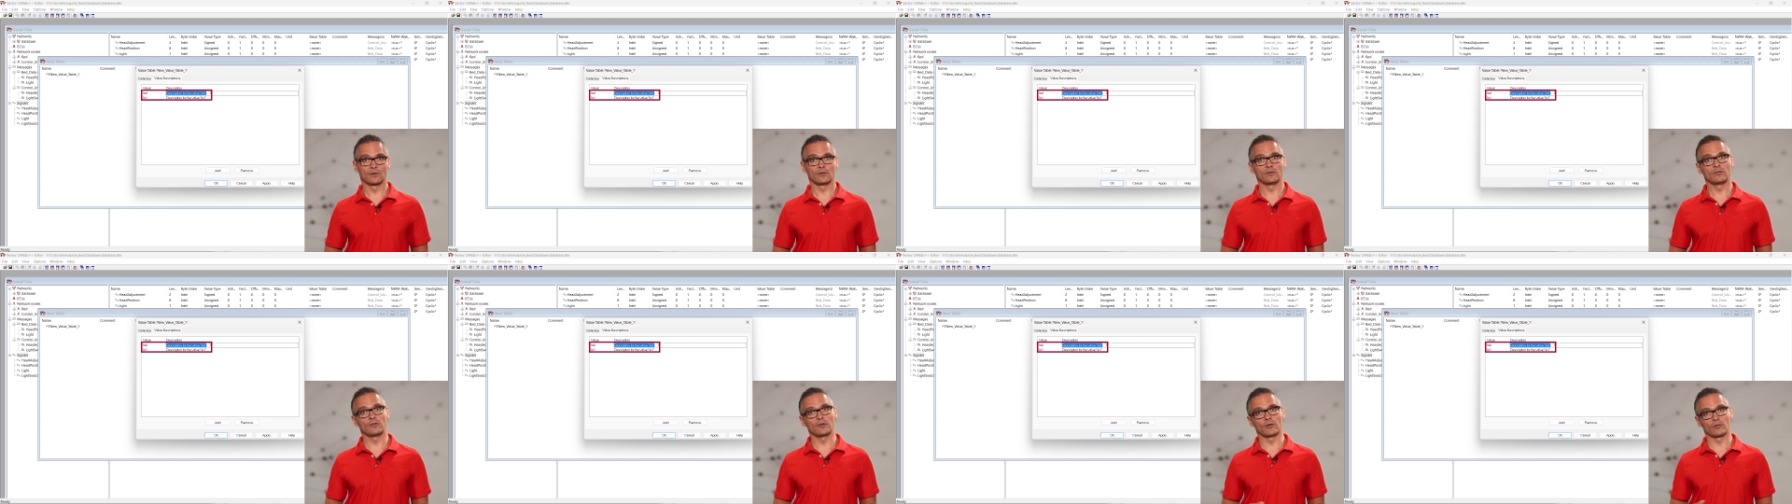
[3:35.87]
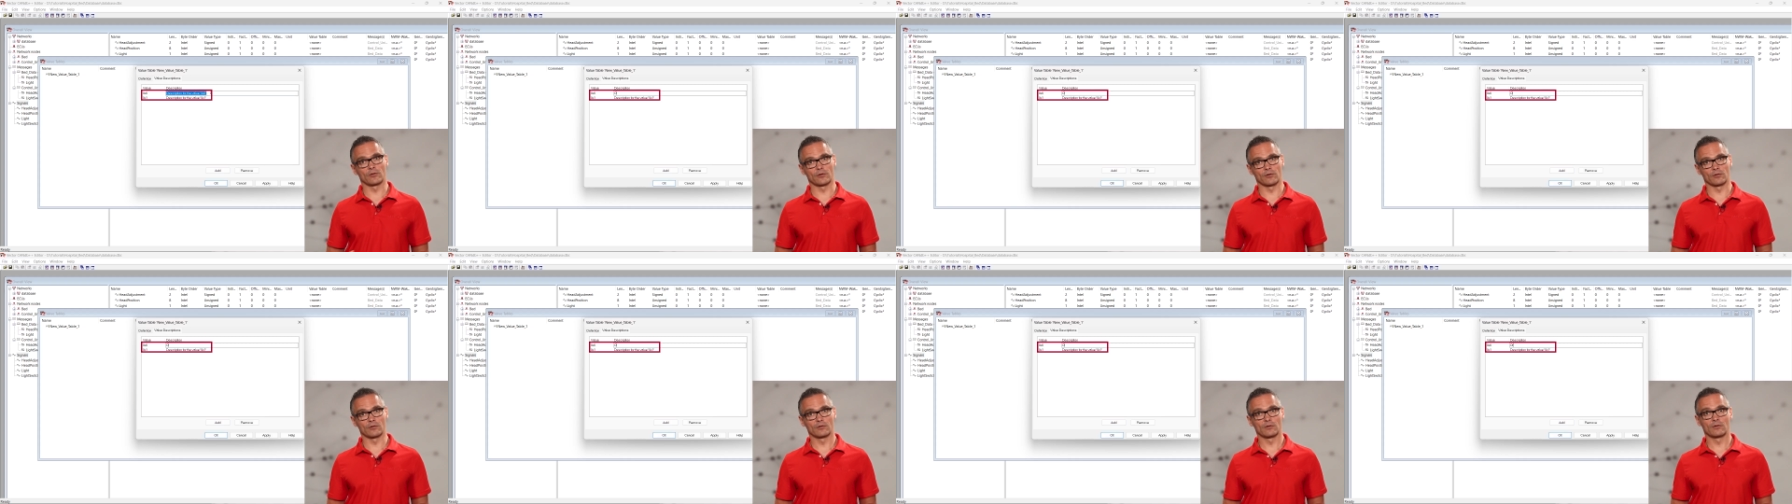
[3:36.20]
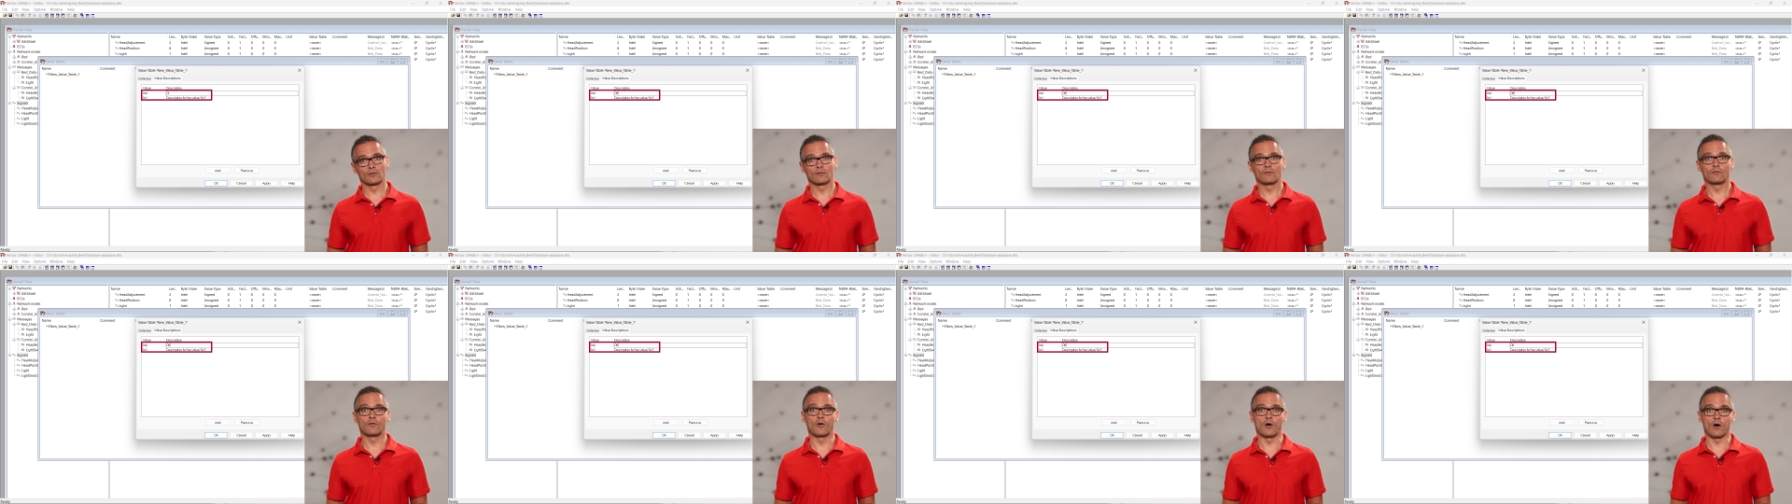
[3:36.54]
0
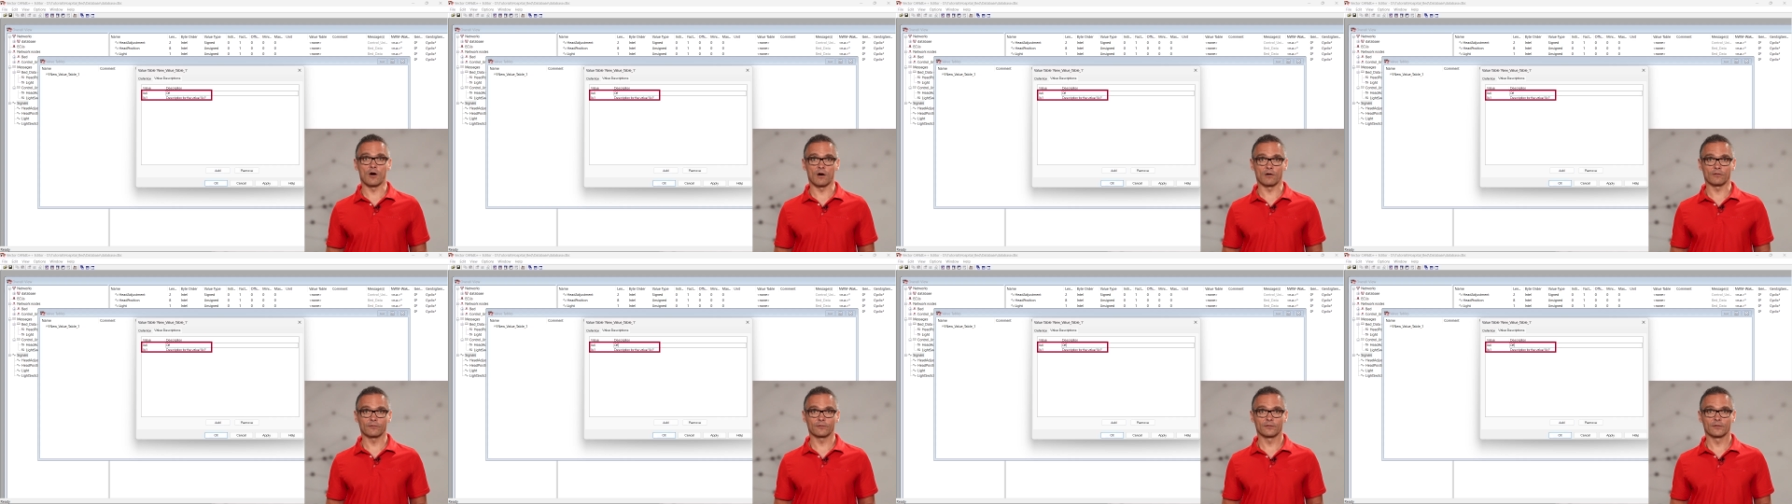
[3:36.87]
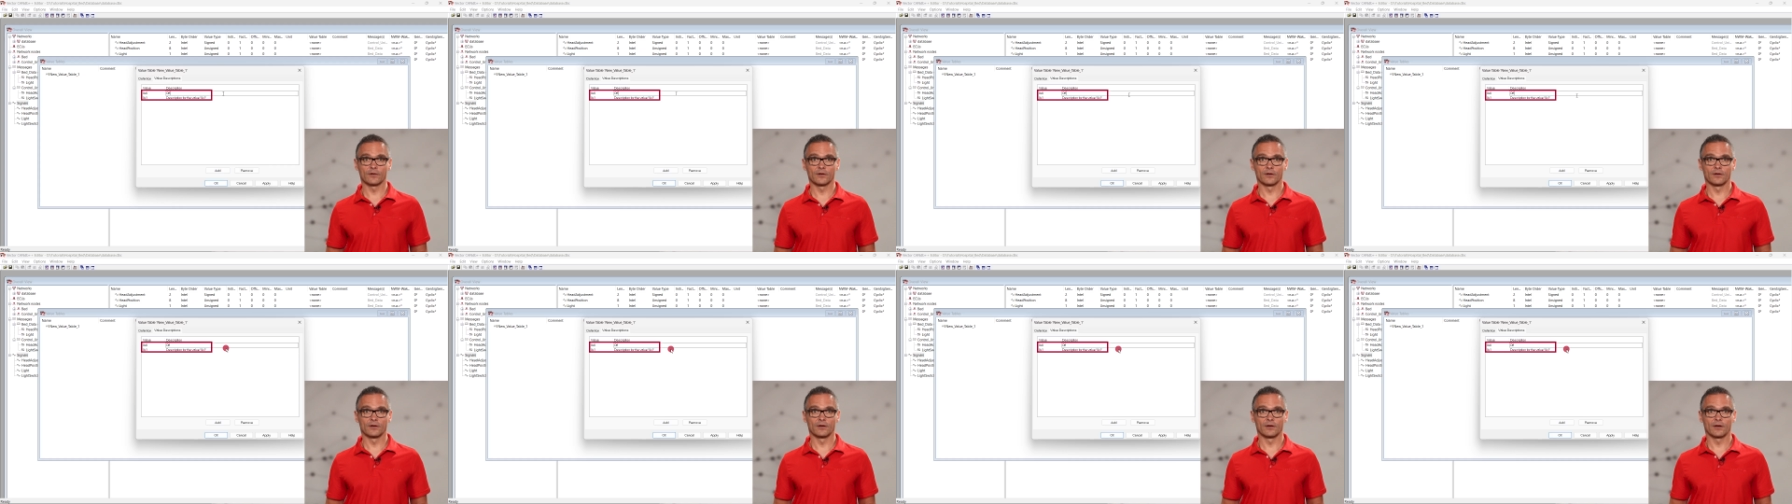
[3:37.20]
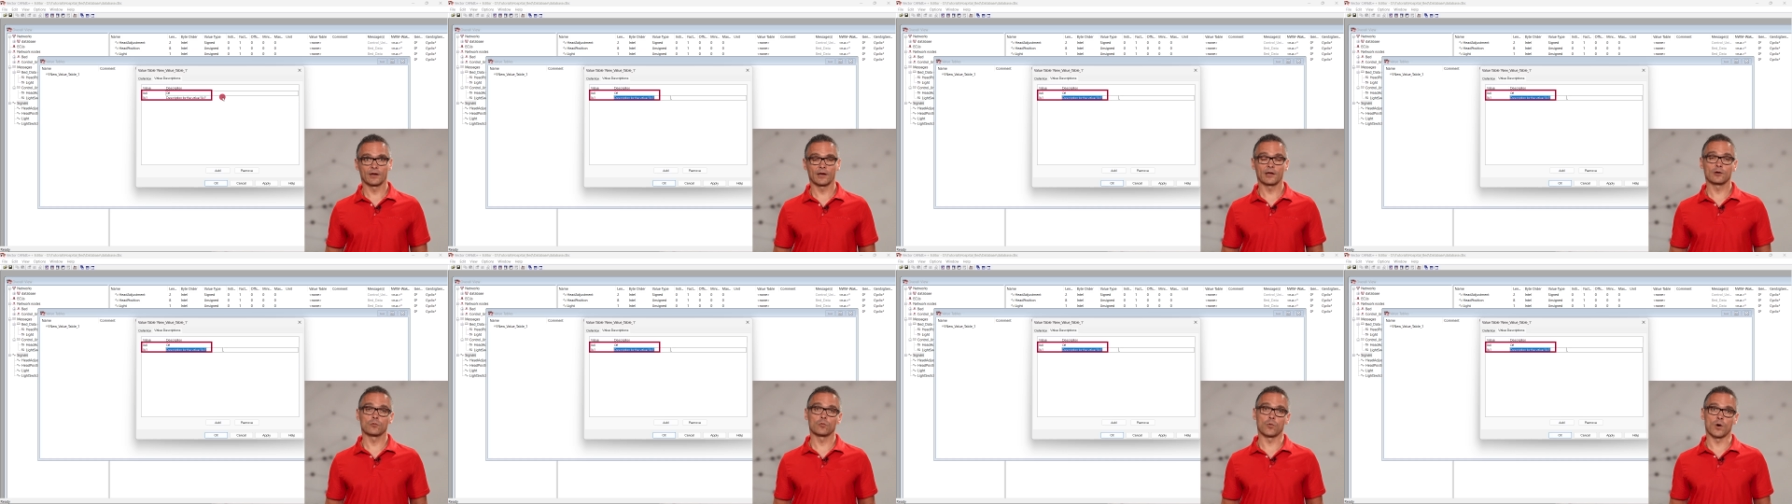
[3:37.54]
for off
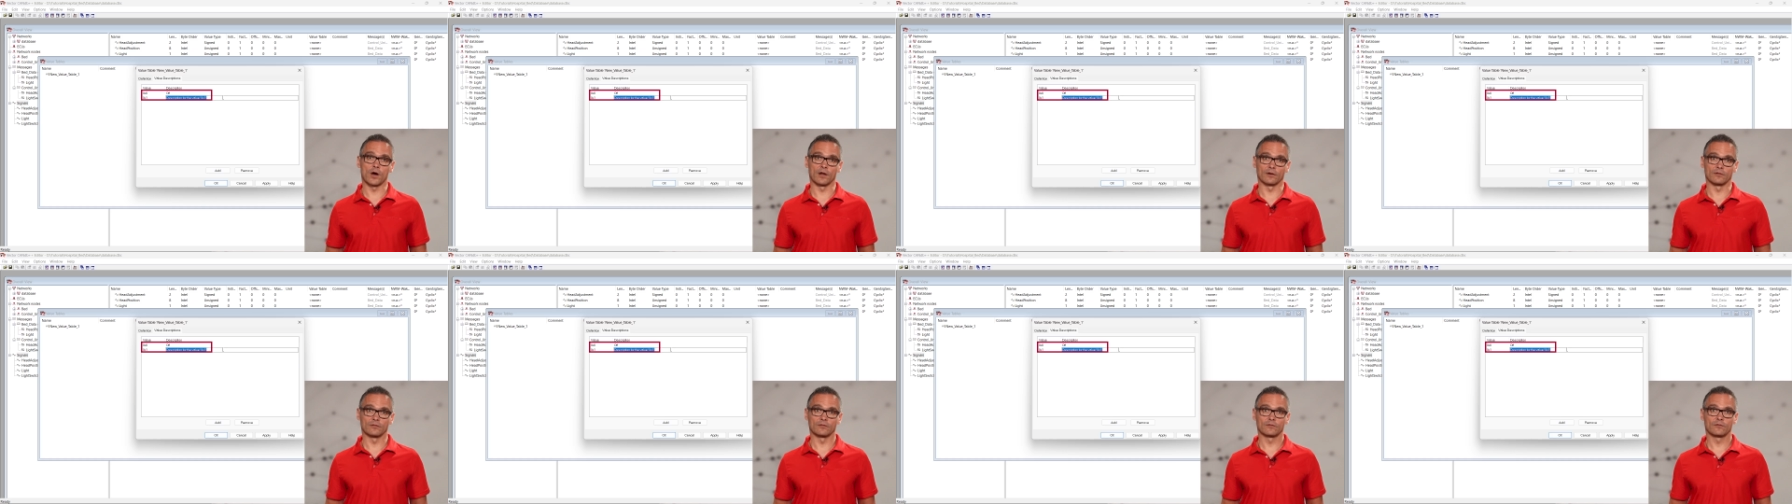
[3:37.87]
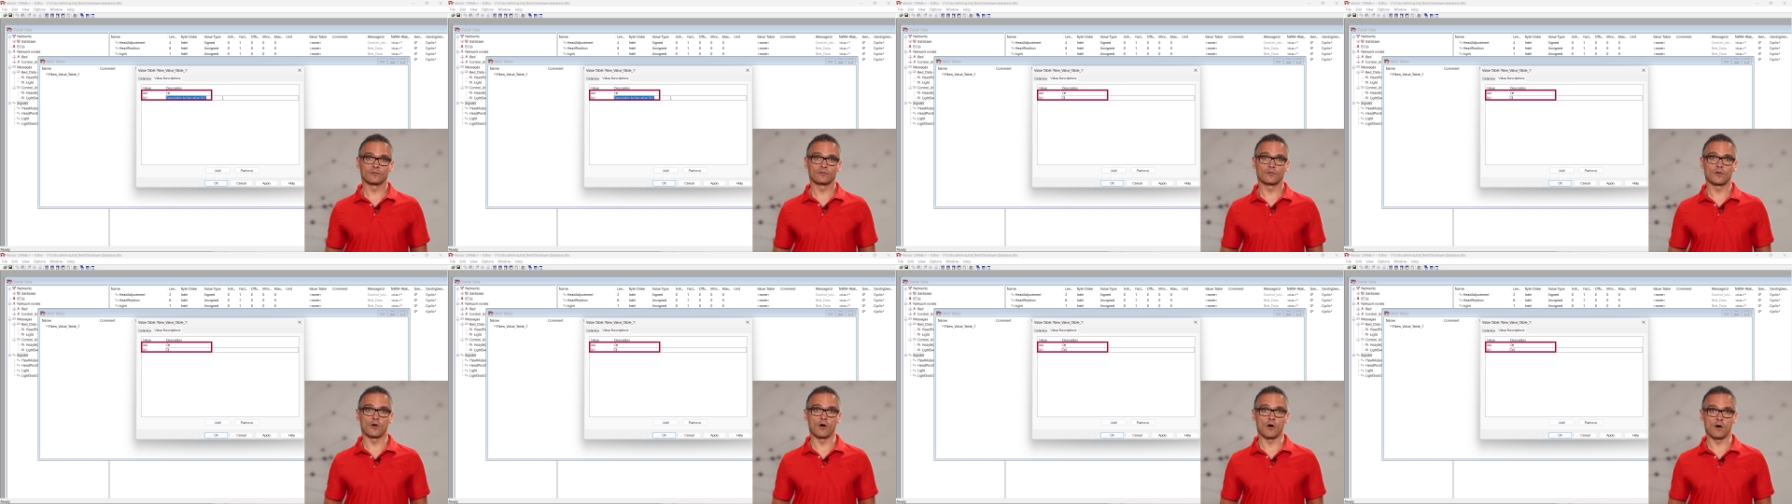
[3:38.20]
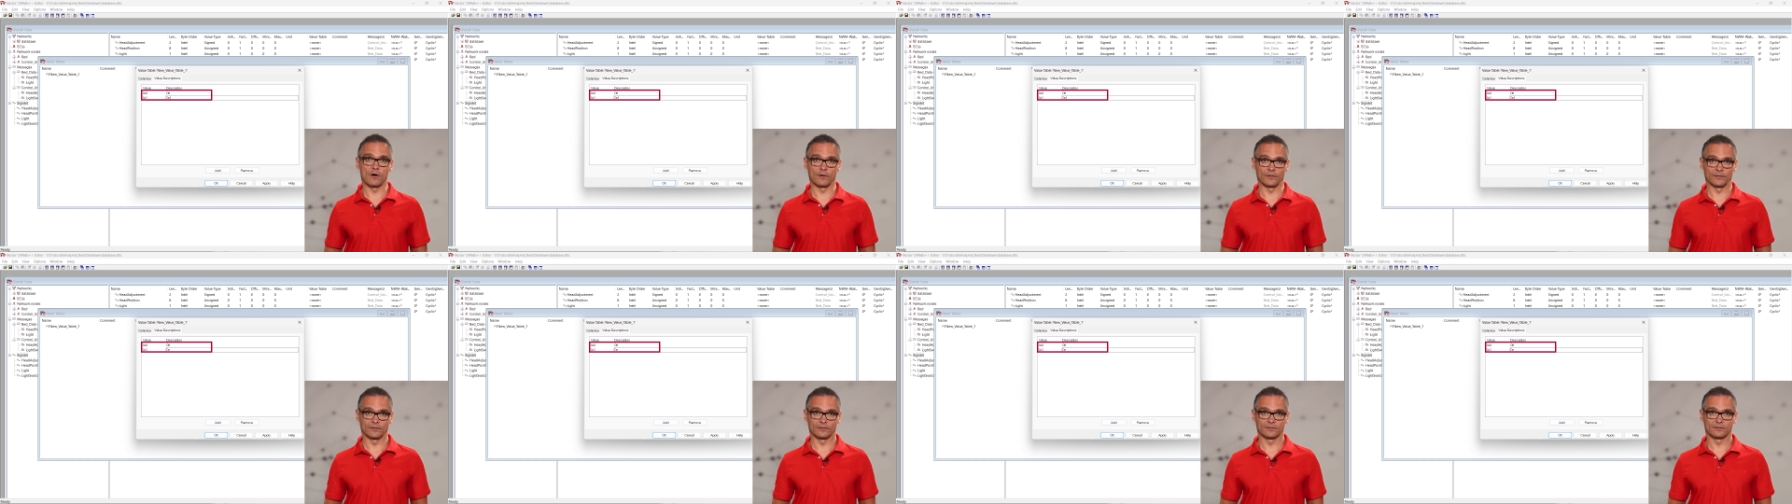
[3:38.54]
and 1 for
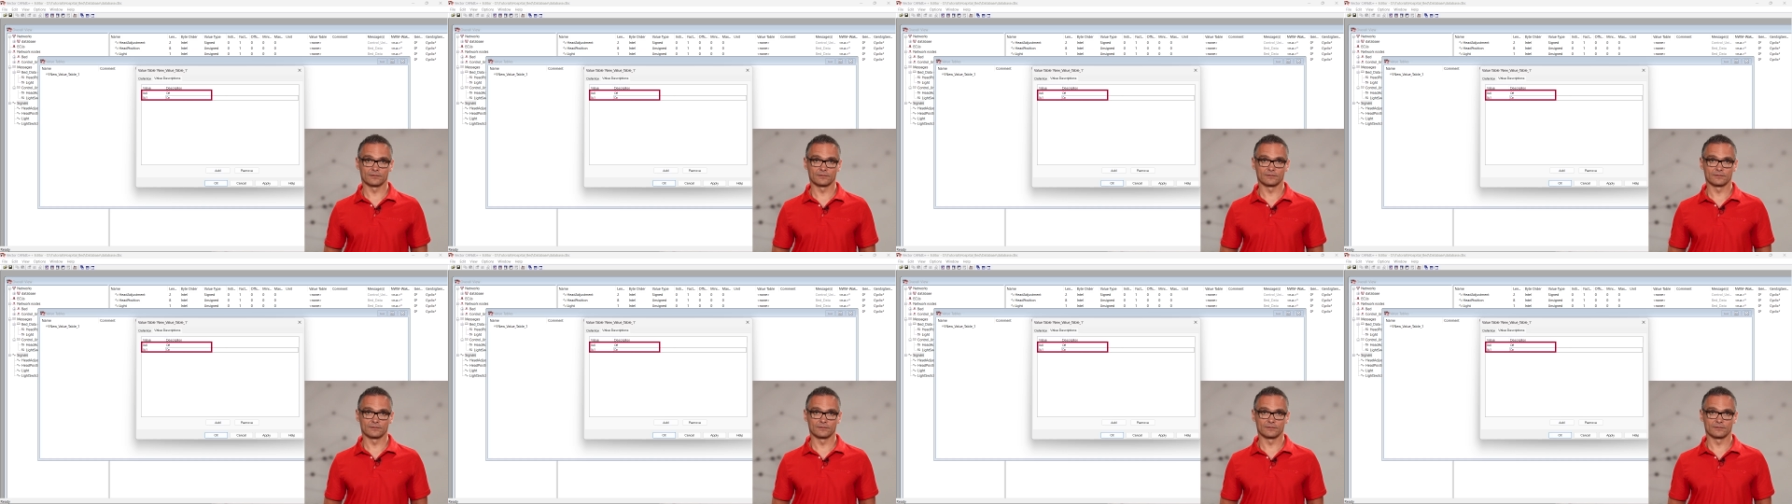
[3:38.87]
on.